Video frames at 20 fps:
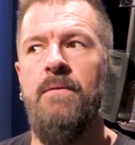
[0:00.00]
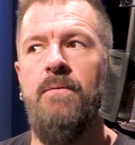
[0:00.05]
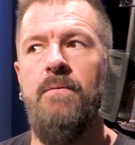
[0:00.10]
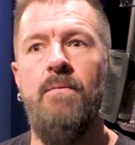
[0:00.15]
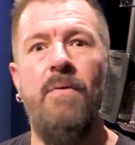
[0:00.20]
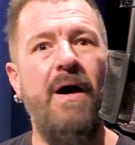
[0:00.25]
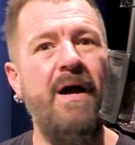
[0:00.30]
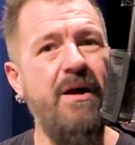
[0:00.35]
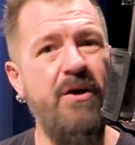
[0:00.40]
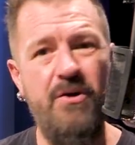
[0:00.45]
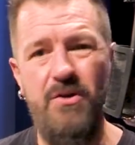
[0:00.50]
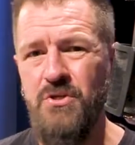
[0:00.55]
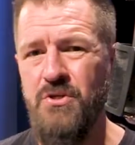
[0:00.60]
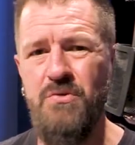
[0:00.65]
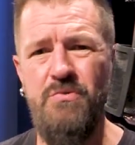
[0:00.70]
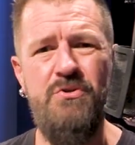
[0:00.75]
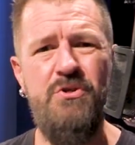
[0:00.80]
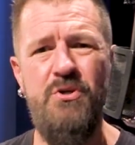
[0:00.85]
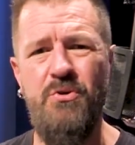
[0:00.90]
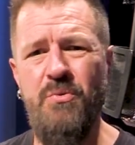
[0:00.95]
Why aren't
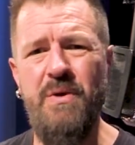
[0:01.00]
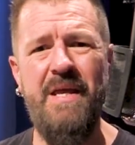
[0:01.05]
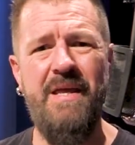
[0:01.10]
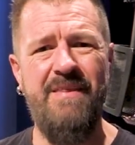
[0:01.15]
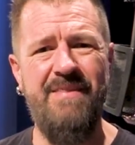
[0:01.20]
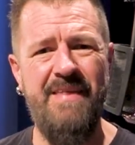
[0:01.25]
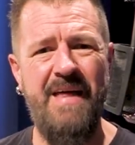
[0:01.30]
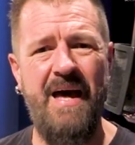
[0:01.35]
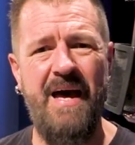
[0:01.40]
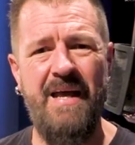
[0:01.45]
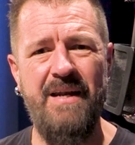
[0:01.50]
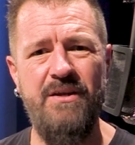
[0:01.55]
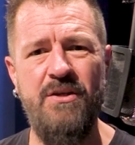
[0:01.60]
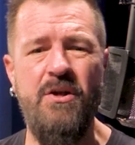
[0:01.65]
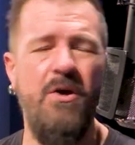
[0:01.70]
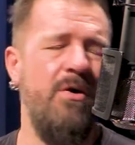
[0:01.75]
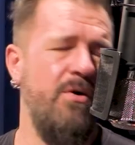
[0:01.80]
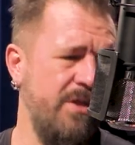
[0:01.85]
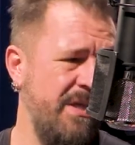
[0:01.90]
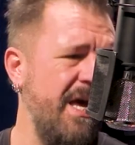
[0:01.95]
you doing that? You
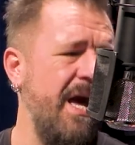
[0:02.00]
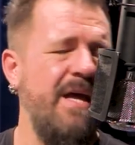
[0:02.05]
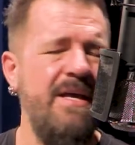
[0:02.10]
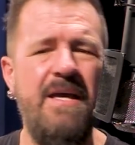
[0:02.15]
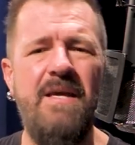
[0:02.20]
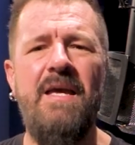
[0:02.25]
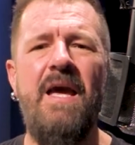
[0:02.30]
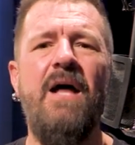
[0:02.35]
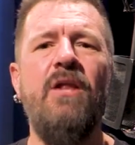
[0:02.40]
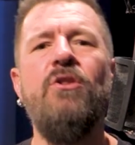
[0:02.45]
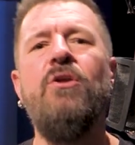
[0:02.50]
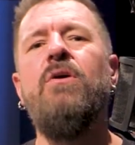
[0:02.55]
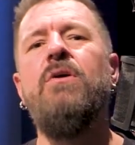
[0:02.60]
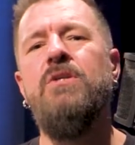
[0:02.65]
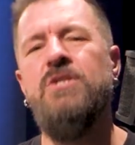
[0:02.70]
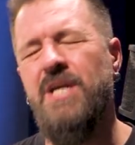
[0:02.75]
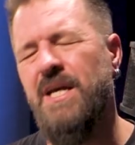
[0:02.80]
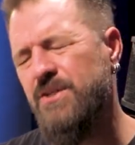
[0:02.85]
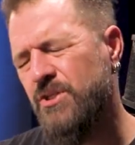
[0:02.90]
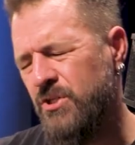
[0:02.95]
know, yeah, yeah, yeah,
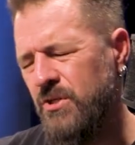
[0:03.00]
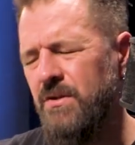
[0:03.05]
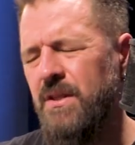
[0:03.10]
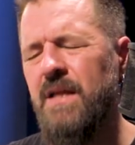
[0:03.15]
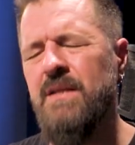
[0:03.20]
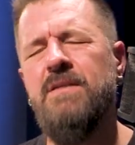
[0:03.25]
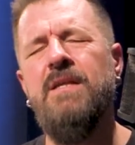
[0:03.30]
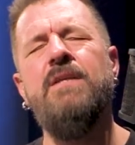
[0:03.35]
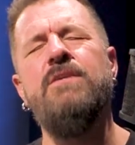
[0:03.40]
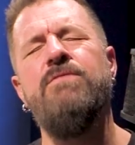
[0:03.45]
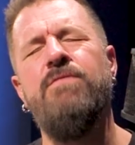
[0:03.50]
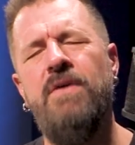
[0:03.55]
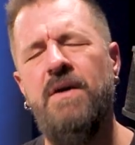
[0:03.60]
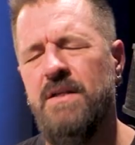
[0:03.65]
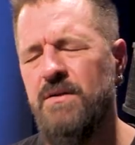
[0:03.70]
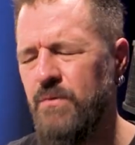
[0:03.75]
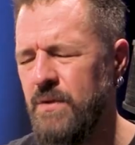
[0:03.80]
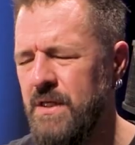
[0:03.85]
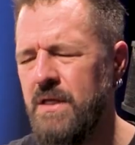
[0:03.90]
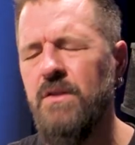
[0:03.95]
learn jazz. Sure, that, that's
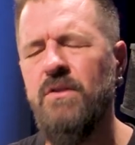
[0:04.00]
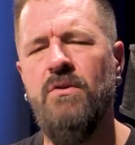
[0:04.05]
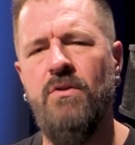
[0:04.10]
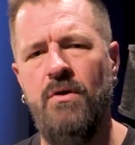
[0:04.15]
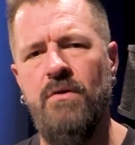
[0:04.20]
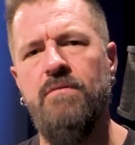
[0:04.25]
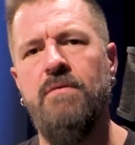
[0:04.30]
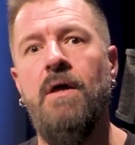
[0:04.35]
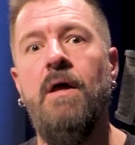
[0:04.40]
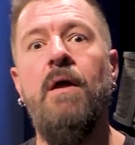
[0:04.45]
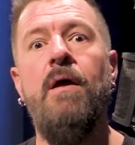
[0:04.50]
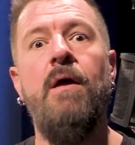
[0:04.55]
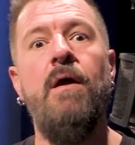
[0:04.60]
fun. We can learn.